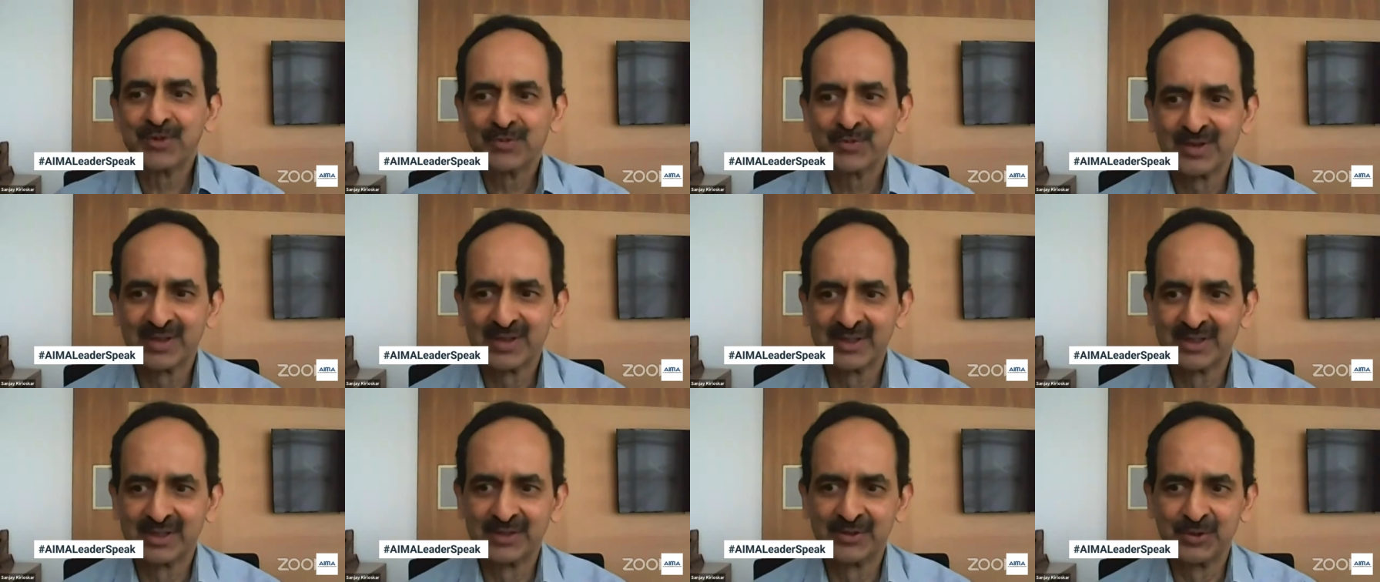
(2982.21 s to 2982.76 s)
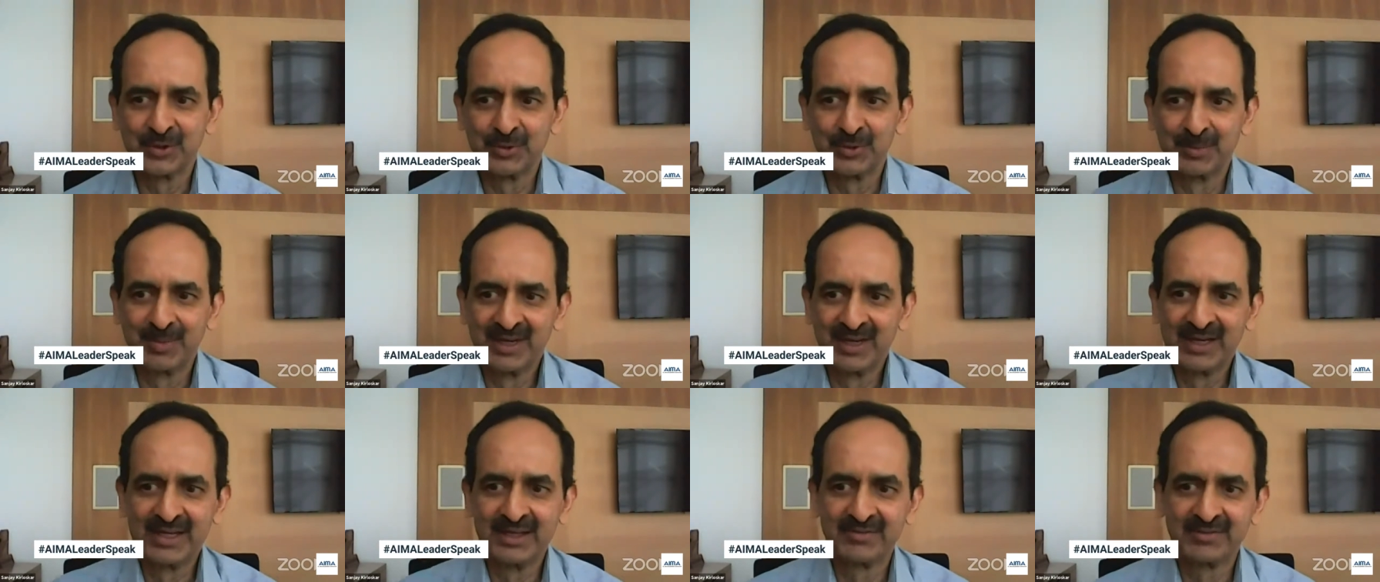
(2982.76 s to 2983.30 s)
whether you
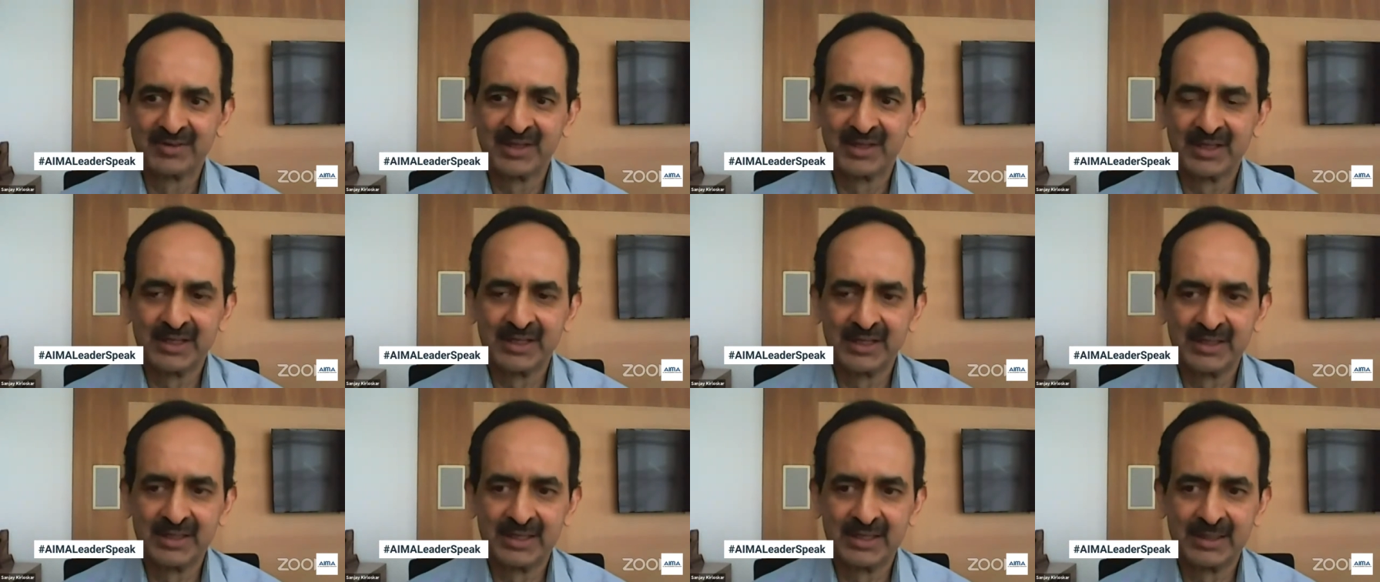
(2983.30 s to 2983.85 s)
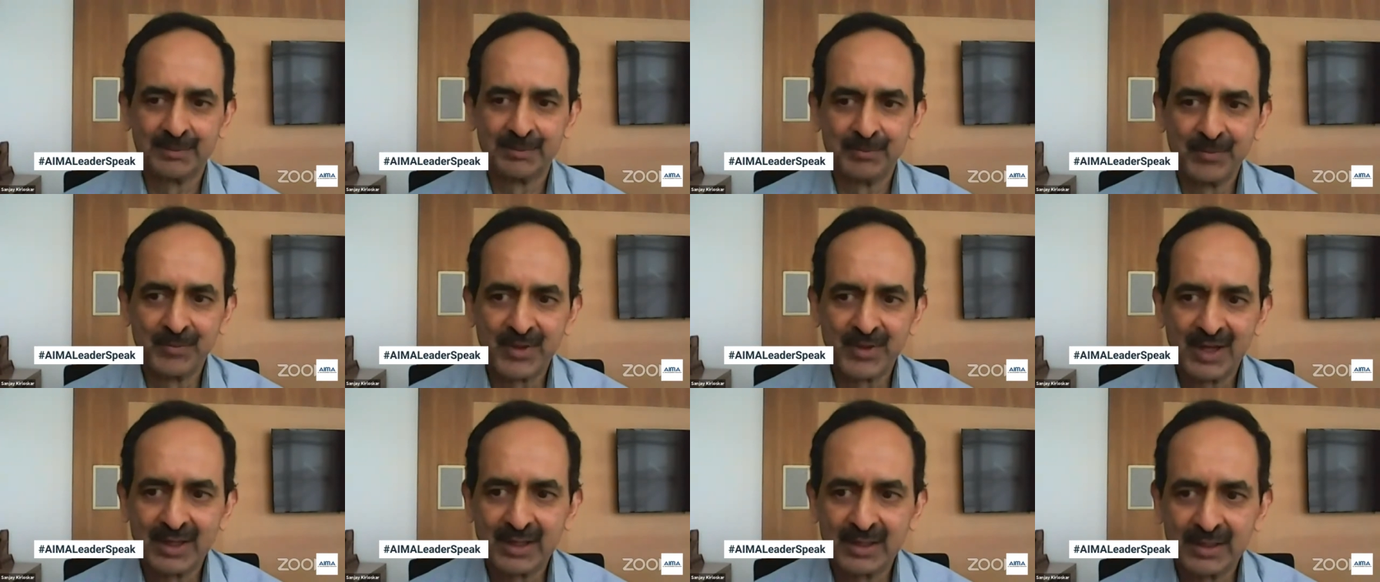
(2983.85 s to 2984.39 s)
believe the
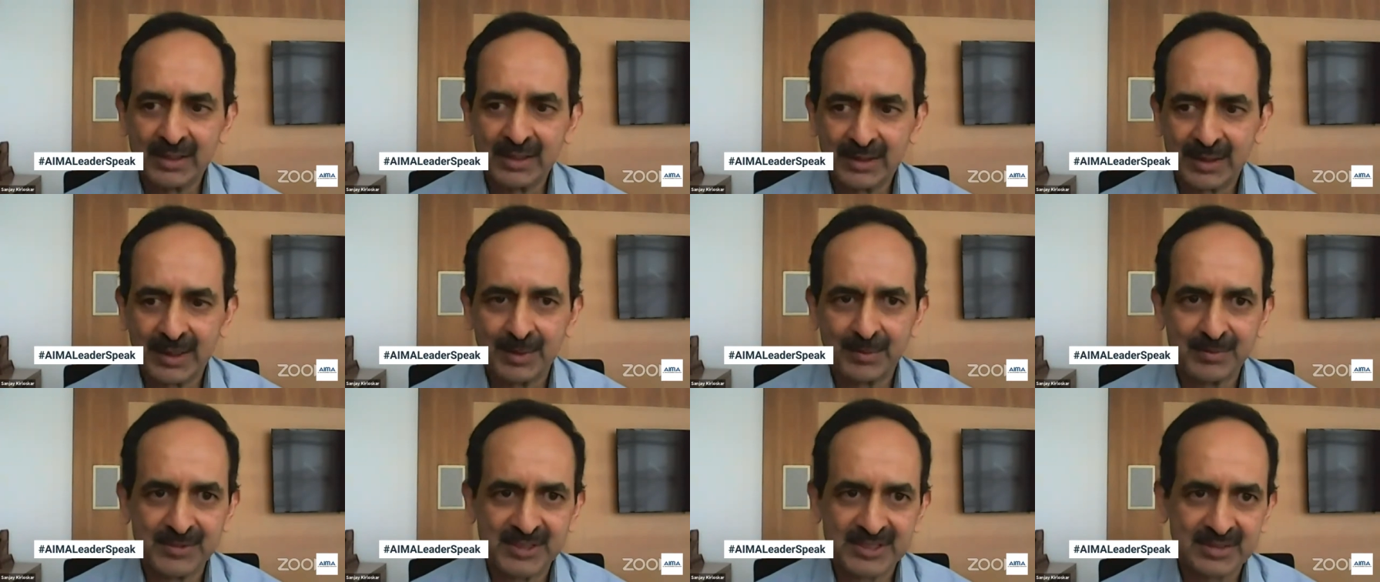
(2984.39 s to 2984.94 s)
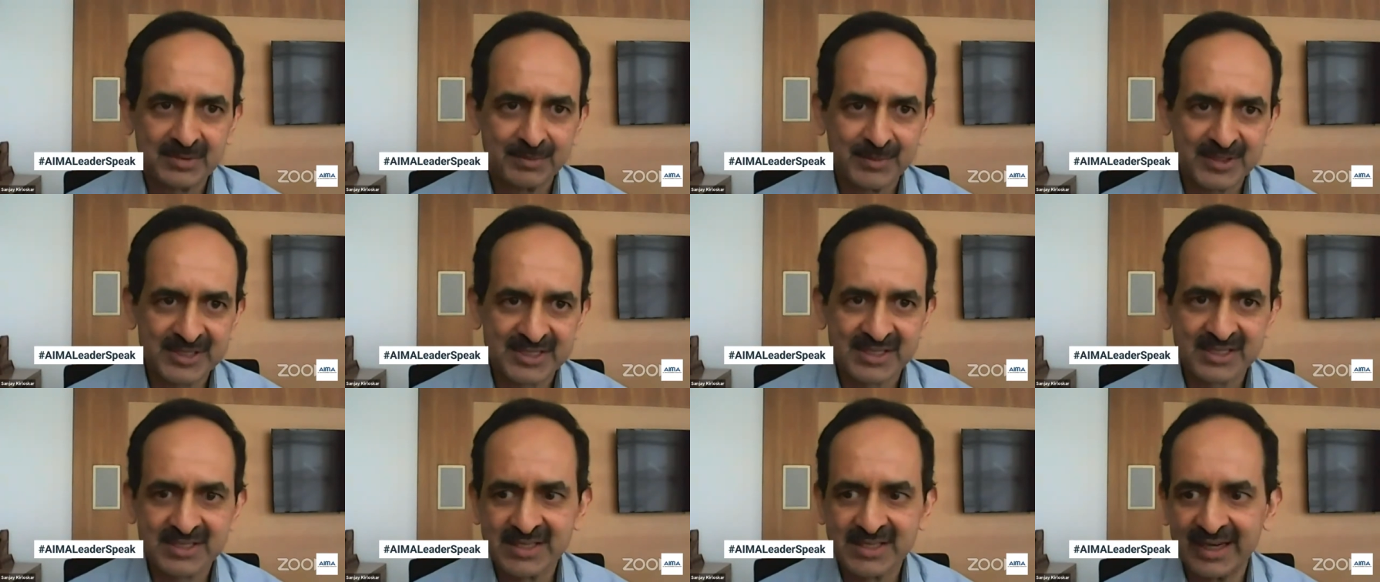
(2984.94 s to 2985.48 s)

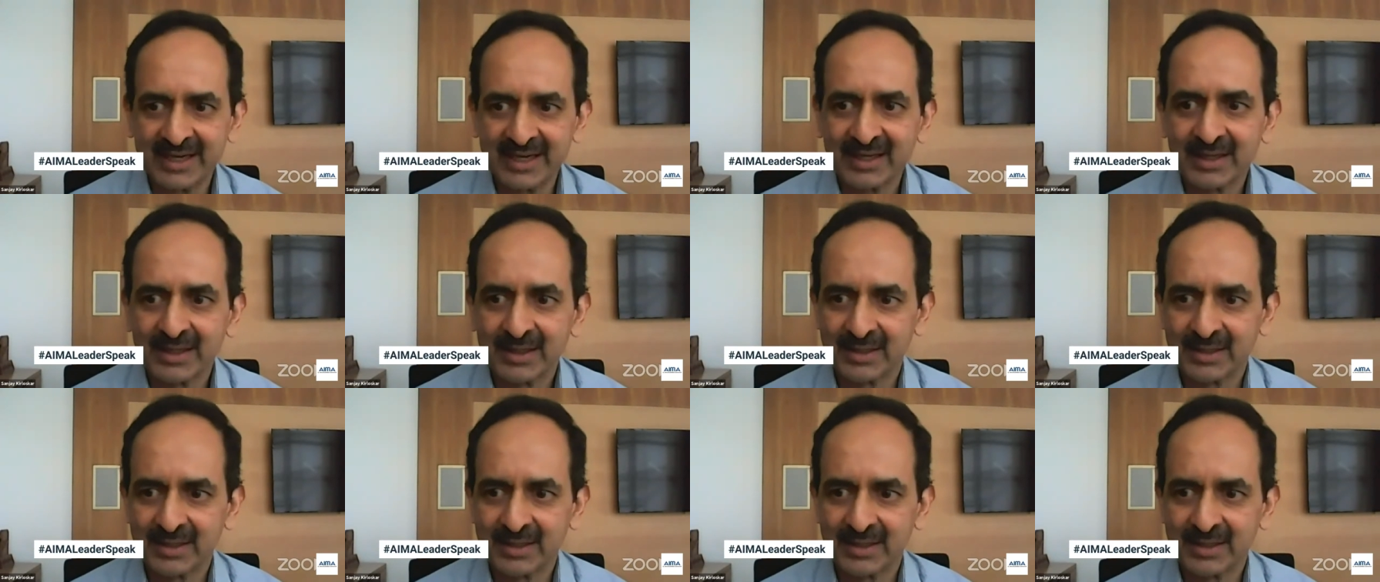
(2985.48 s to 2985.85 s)
Mr. Singh,